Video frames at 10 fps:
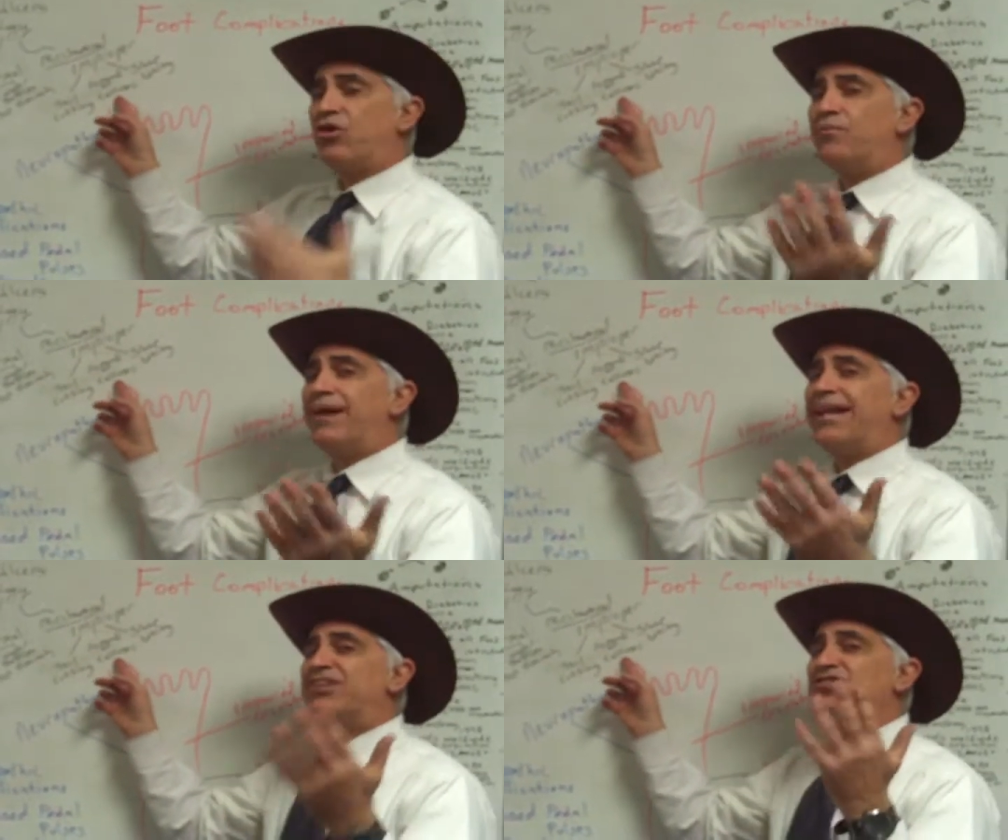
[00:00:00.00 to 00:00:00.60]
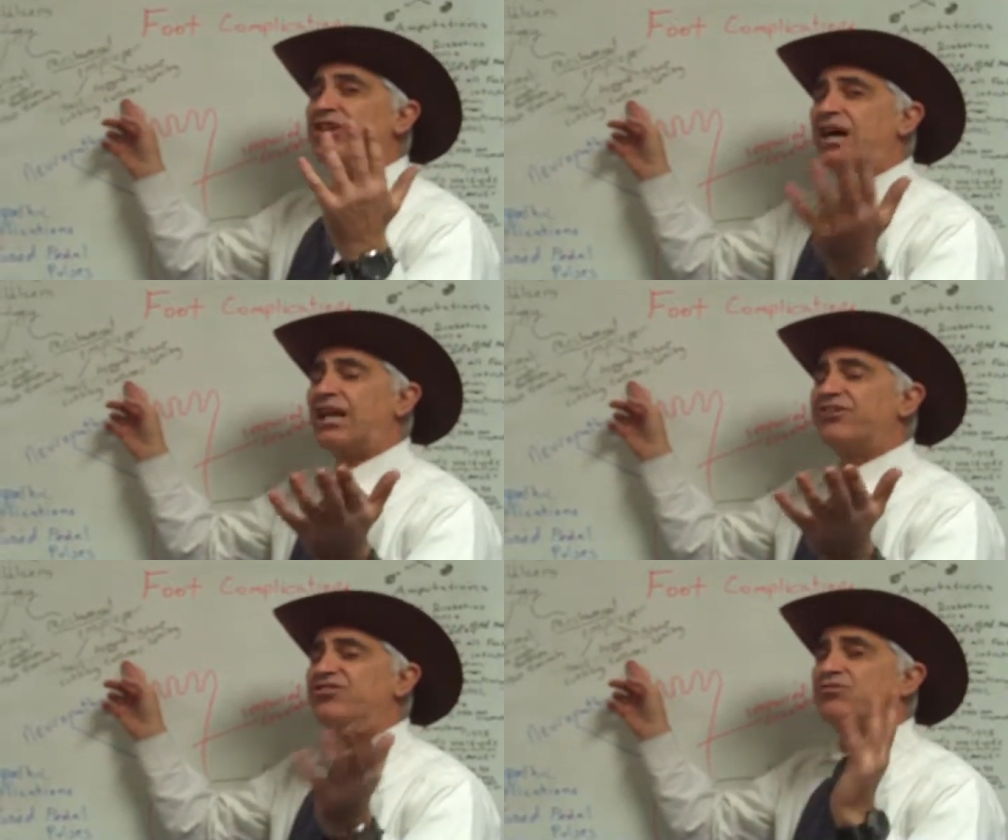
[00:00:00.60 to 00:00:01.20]
You don't manage your
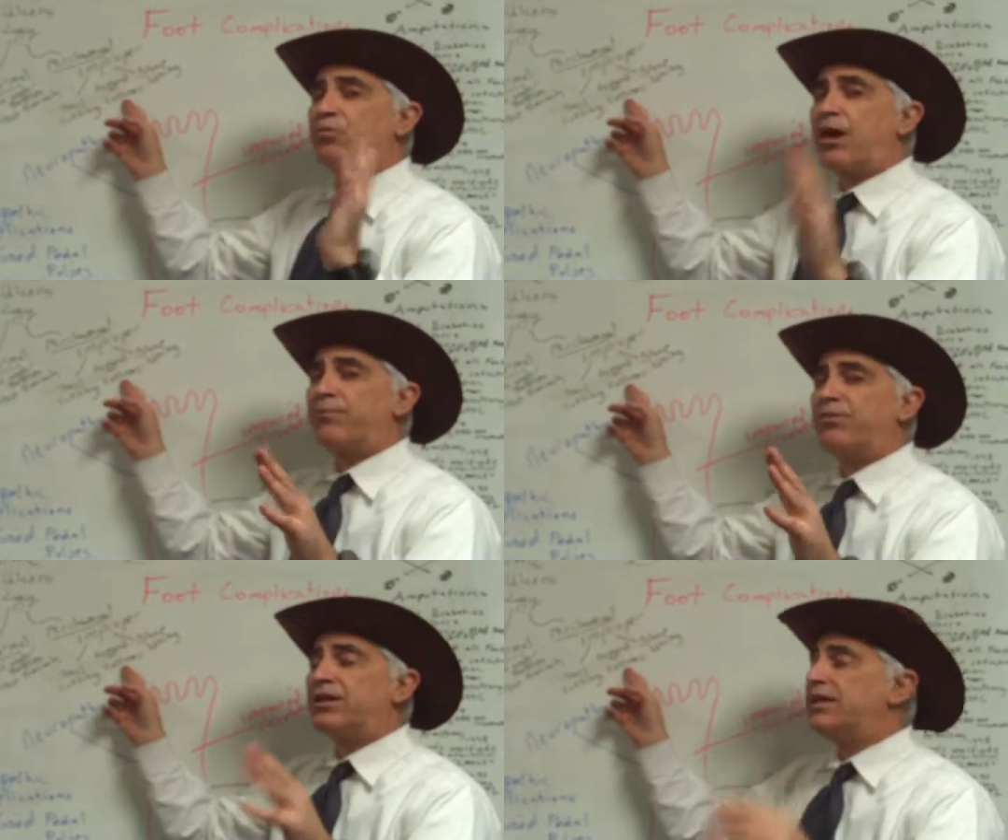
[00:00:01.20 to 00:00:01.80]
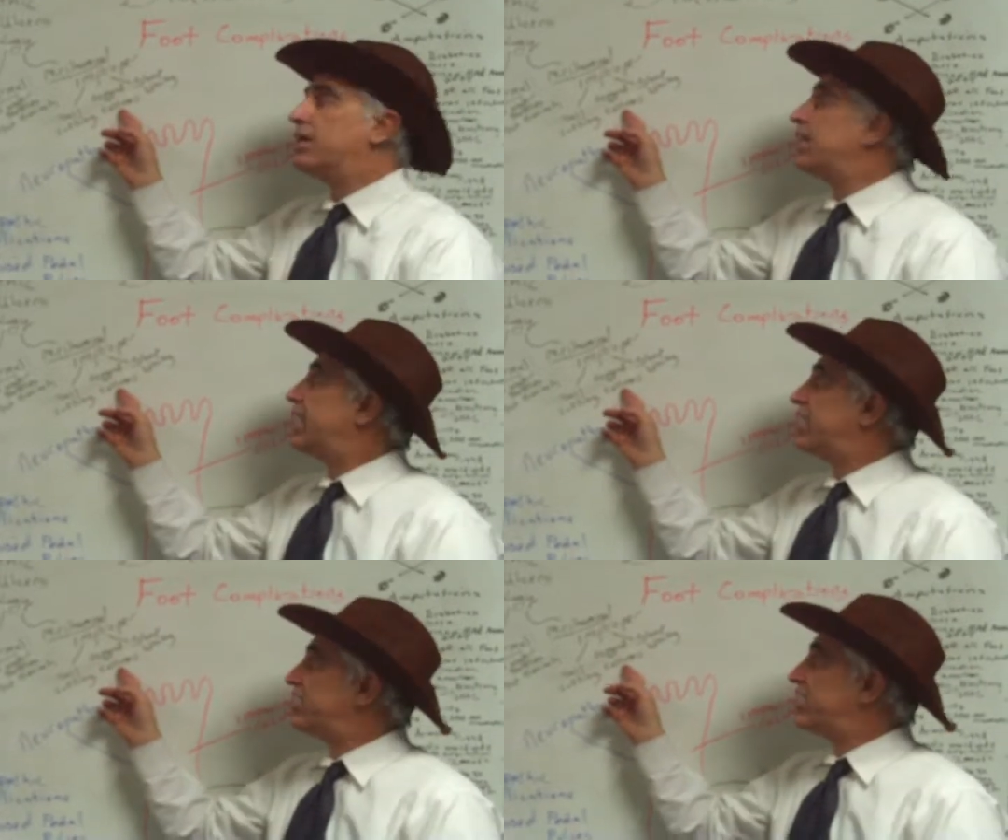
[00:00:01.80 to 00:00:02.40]
calluses properly,
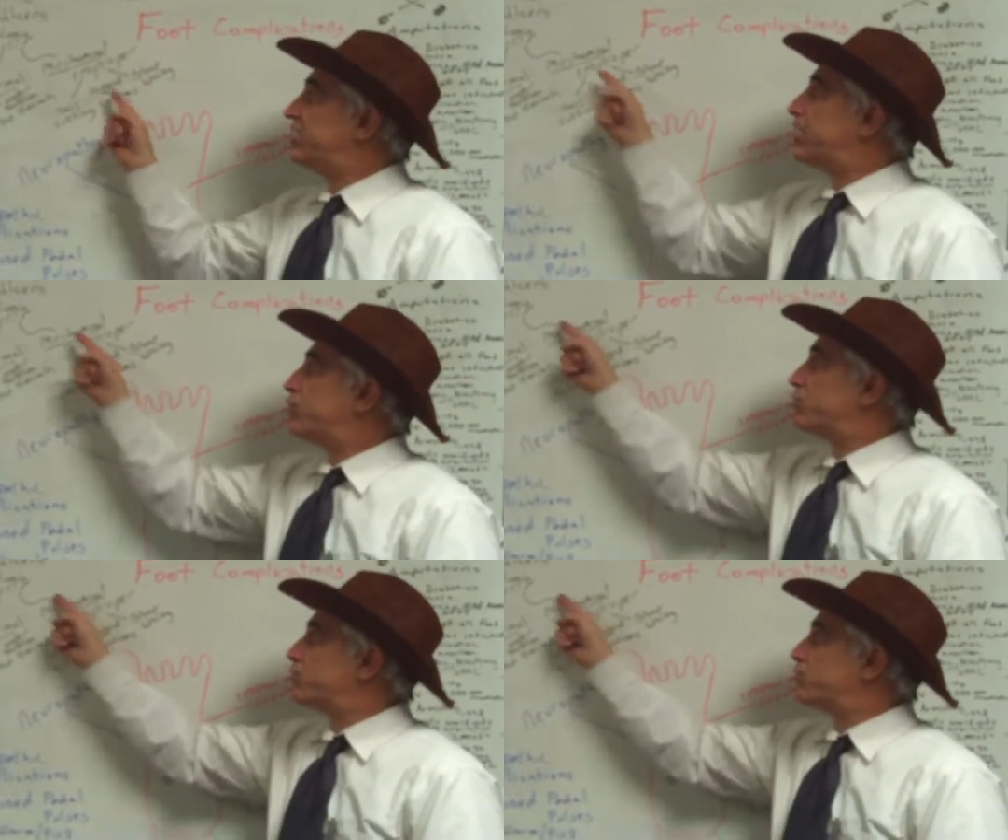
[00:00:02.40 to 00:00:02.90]
and you end up